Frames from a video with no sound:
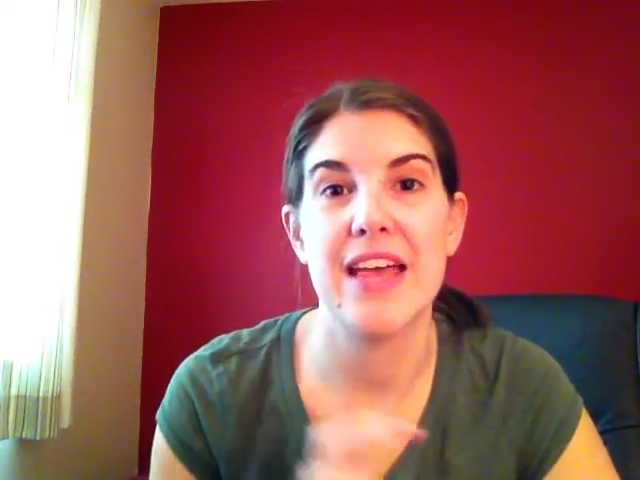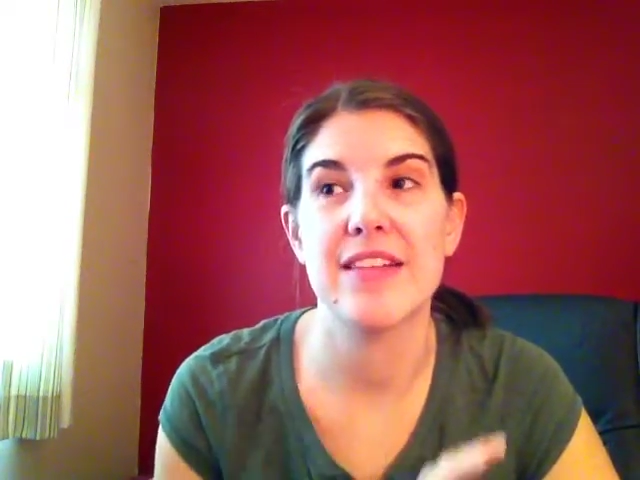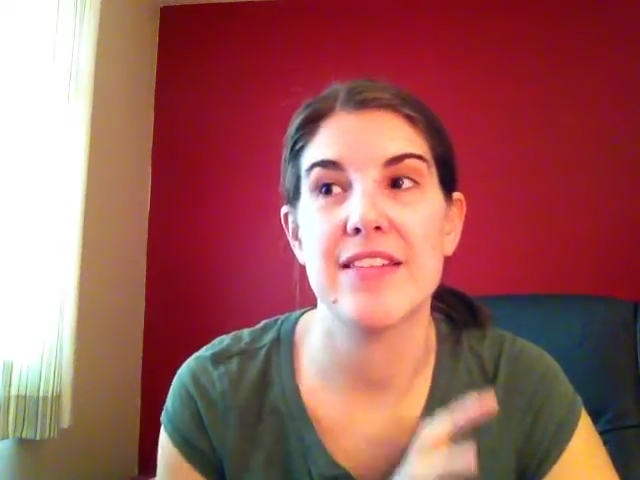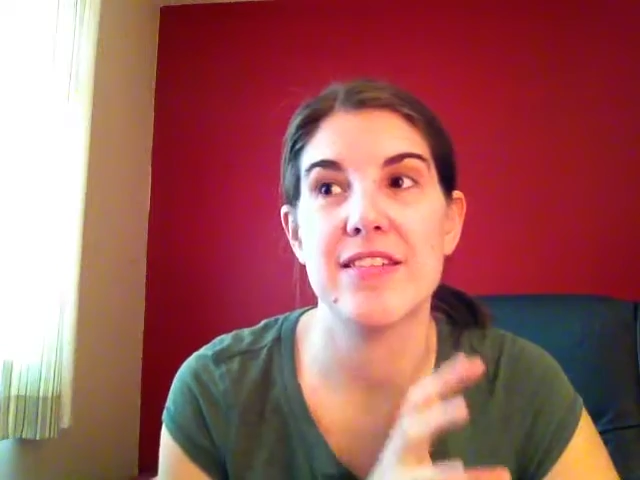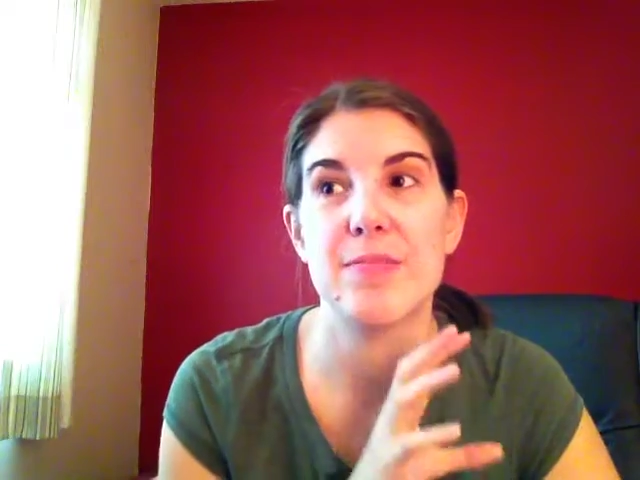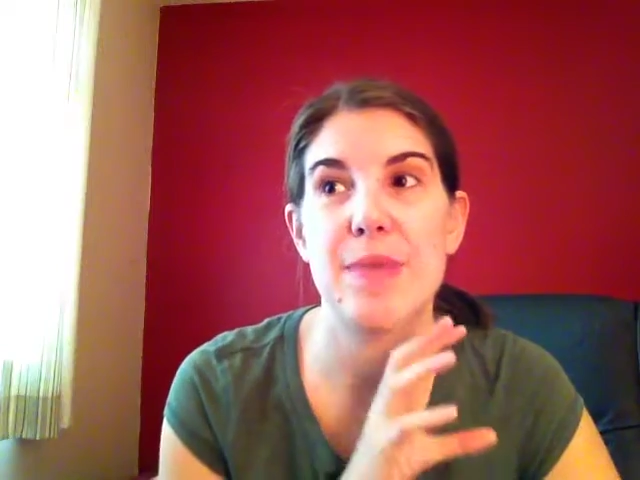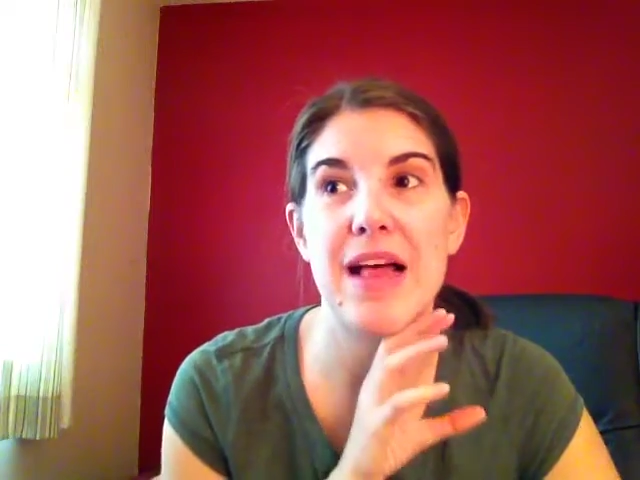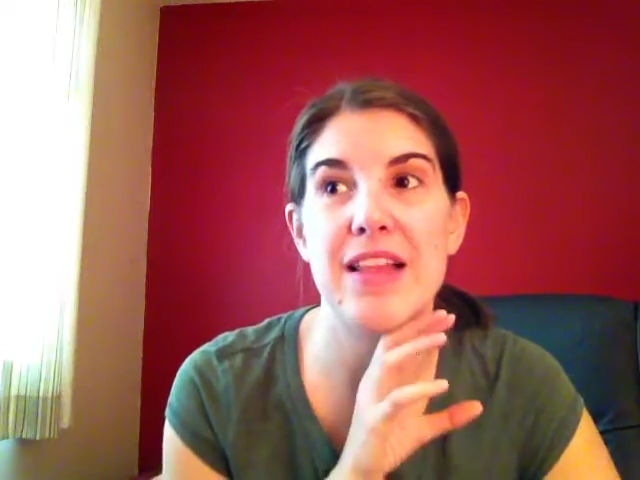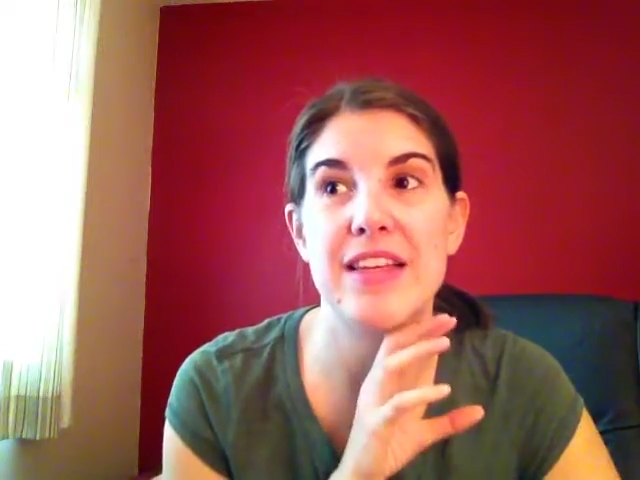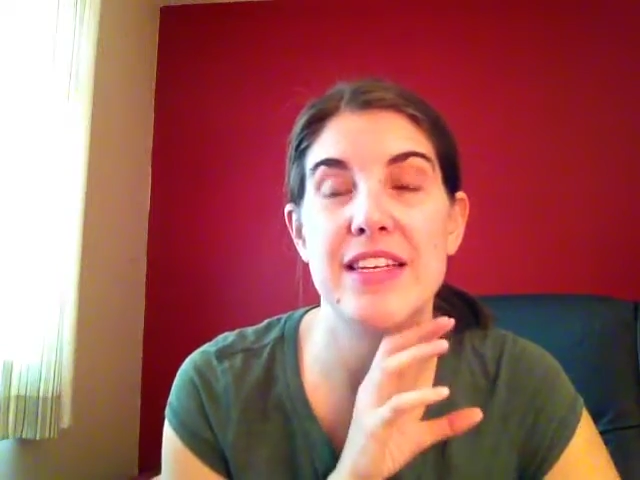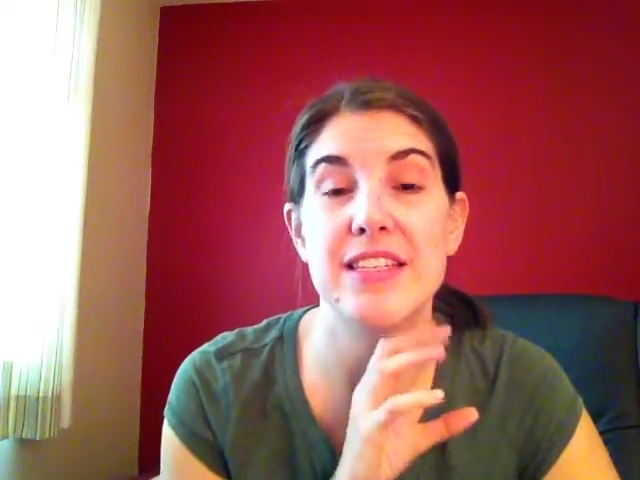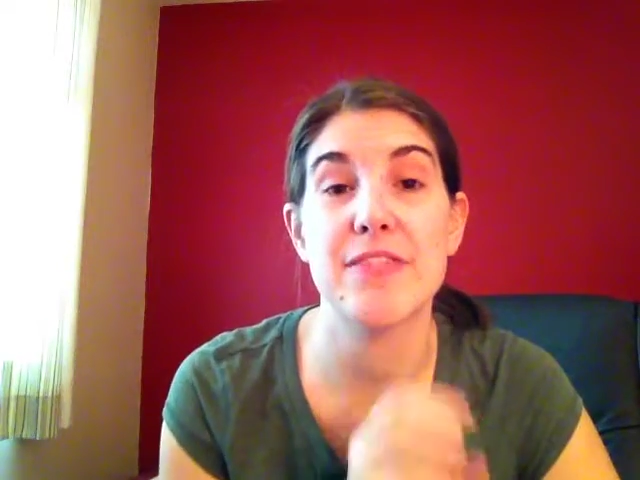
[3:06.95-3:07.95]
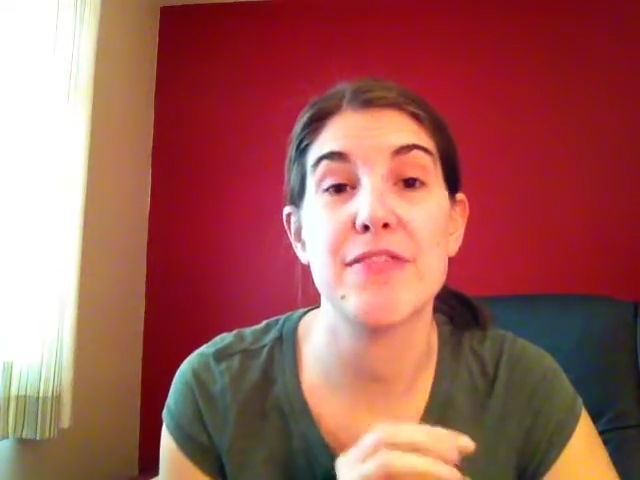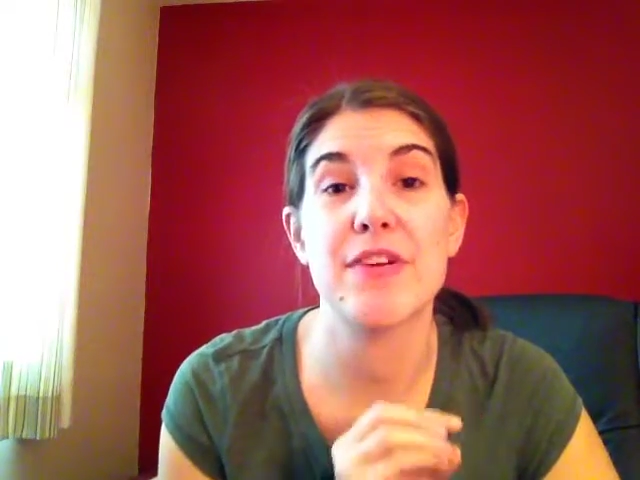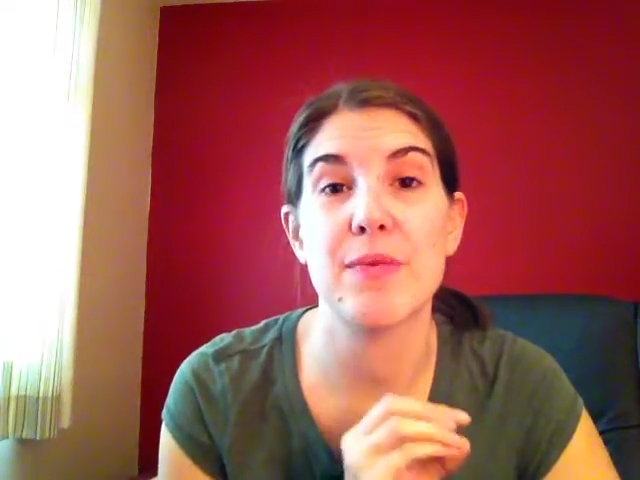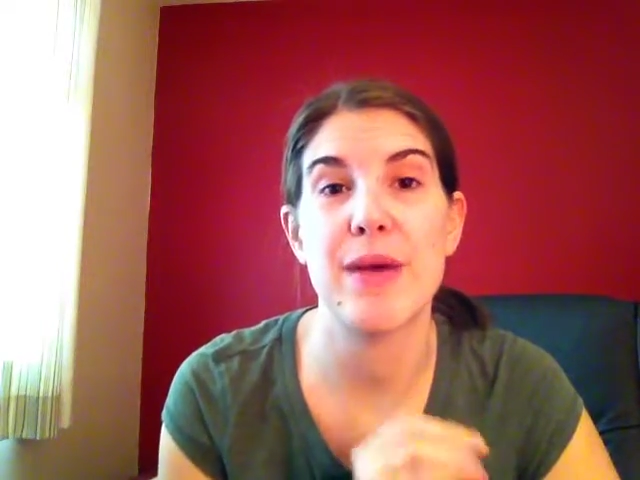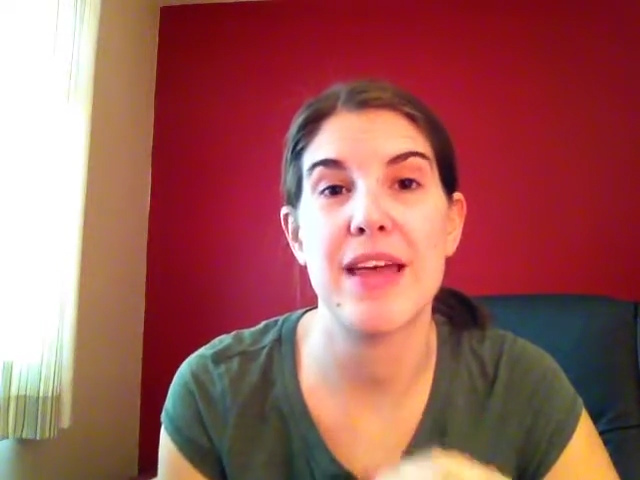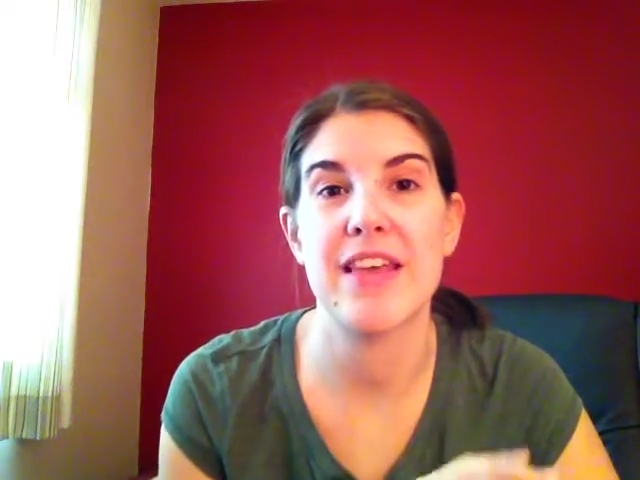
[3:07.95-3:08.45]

and spell in a different way.